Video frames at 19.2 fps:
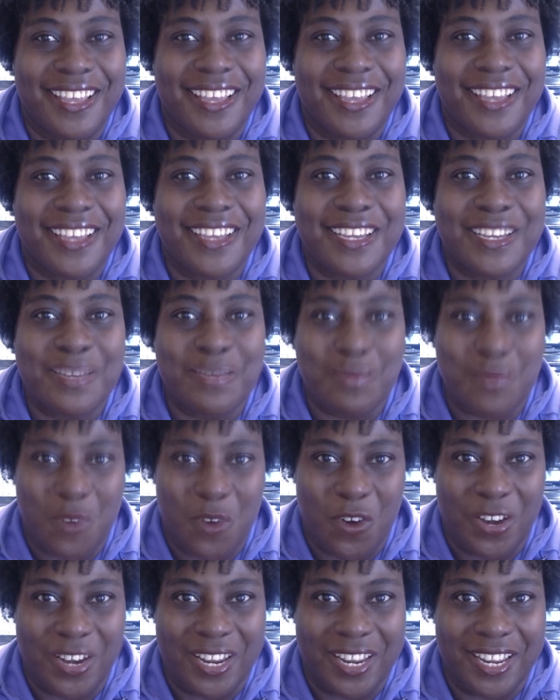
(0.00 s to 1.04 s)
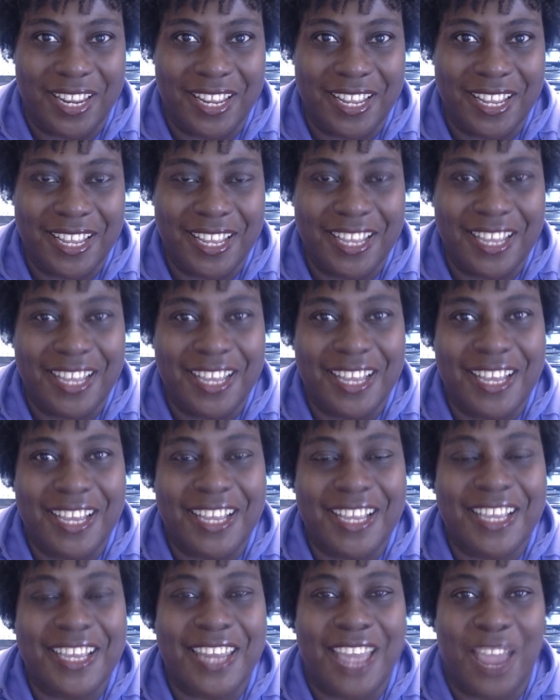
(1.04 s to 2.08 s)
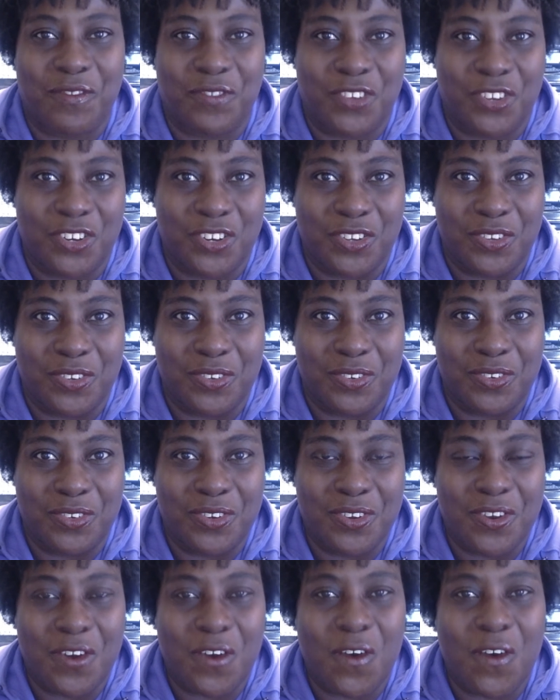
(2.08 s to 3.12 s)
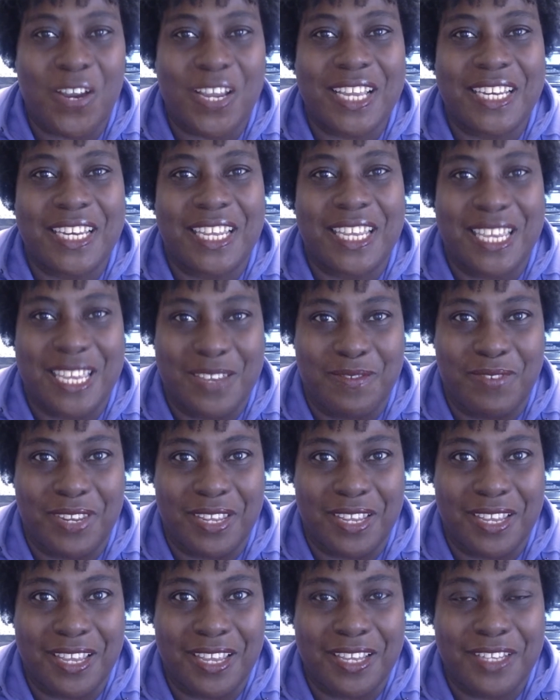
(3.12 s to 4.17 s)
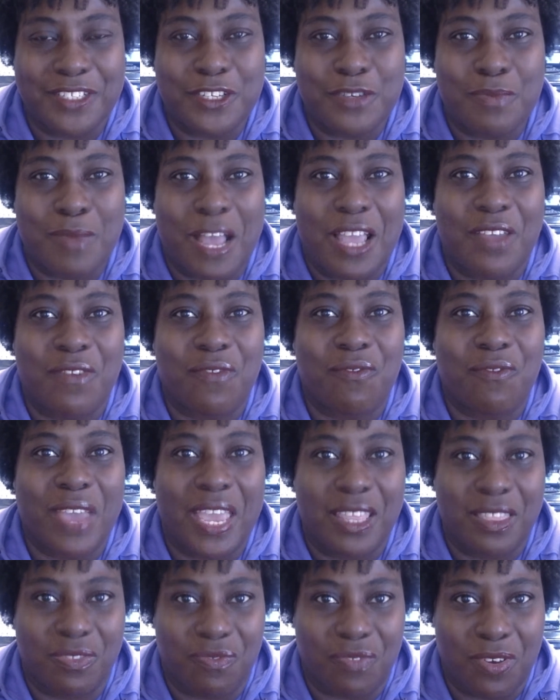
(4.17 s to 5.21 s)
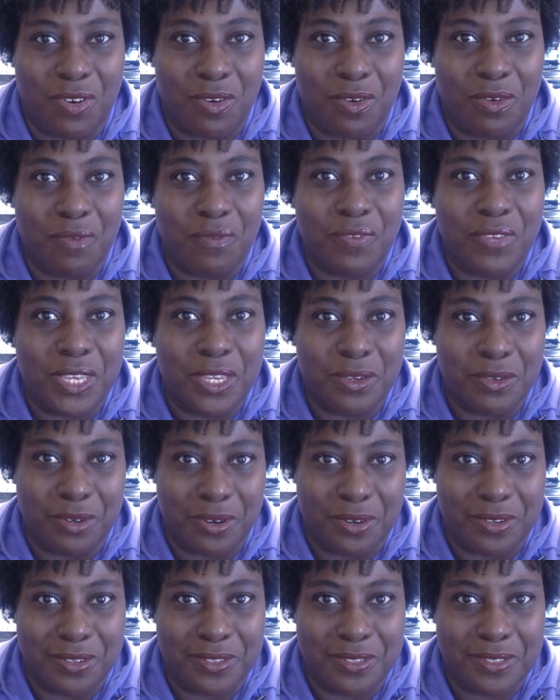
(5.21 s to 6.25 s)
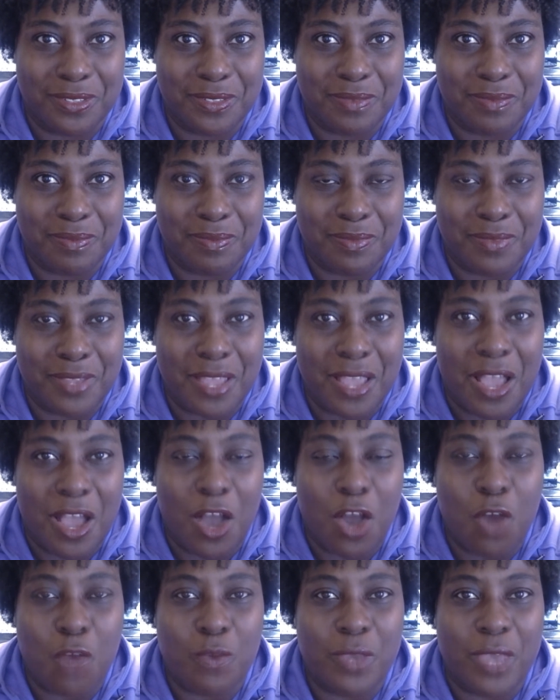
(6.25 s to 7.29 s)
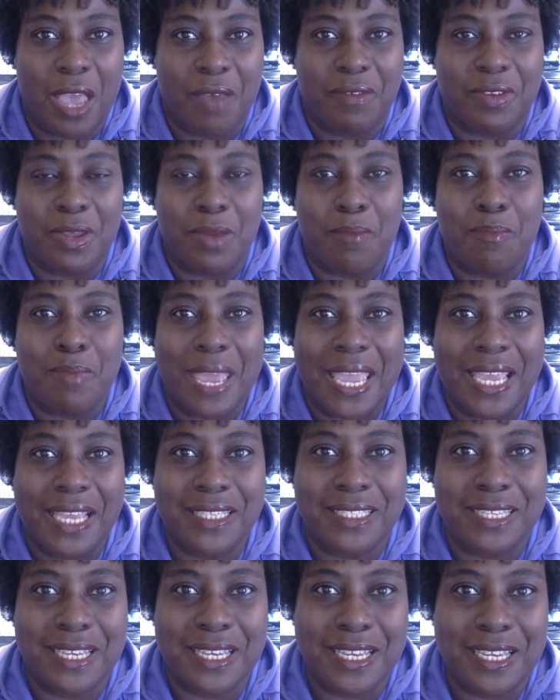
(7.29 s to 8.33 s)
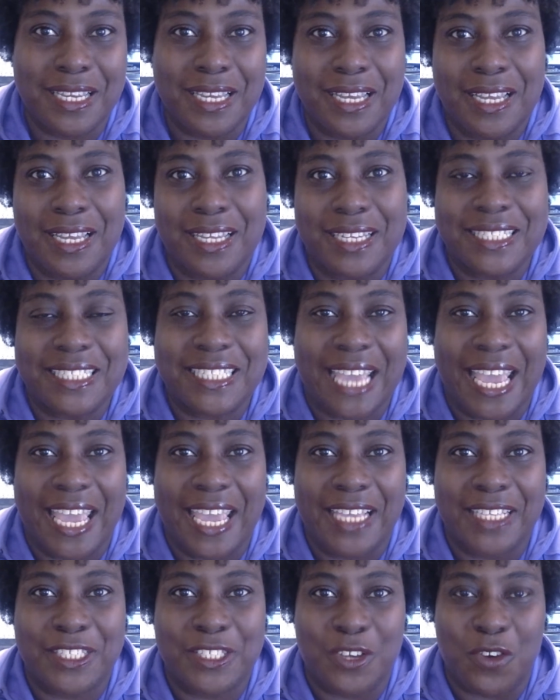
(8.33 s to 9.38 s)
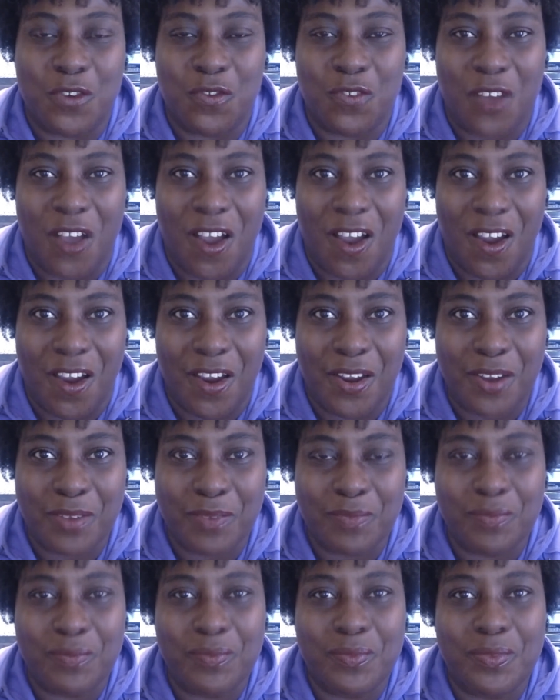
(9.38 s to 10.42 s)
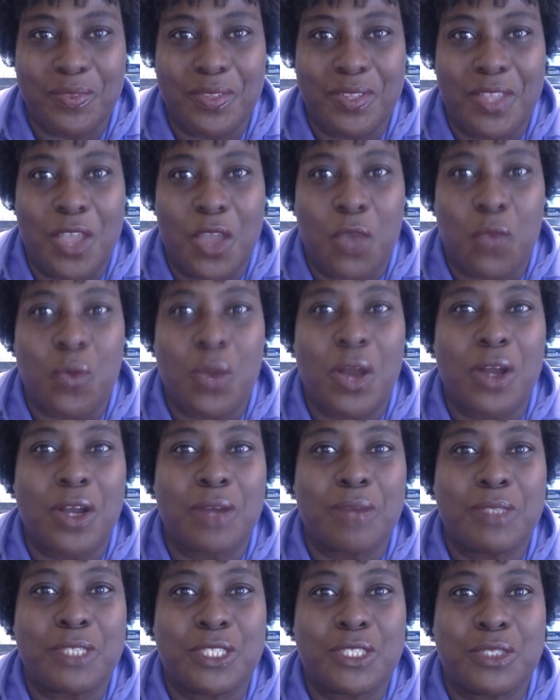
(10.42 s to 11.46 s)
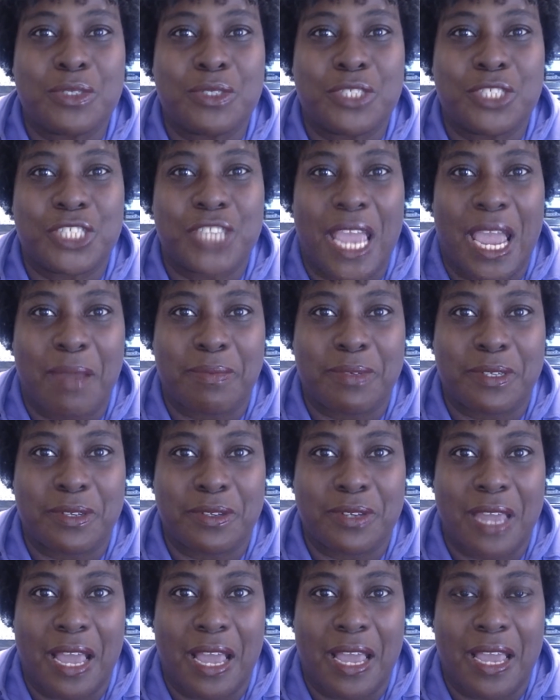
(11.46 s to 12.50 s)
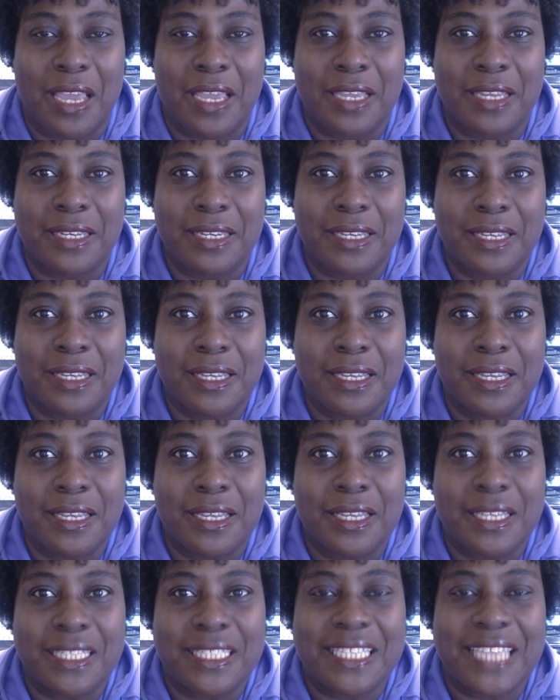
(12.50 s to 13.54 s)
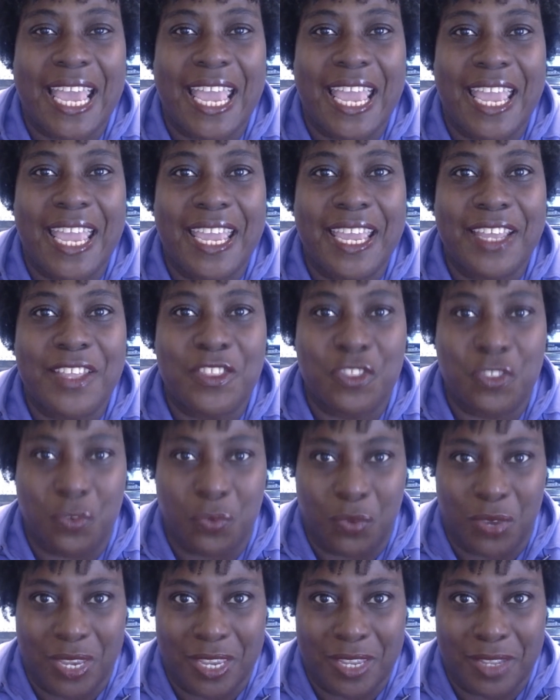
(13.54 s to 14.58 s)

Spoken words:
Good morning, good afternoon, or good evening to my faithful viewers. I hope you have an amazing day so far. Welcome to Chapter 9, Day 3.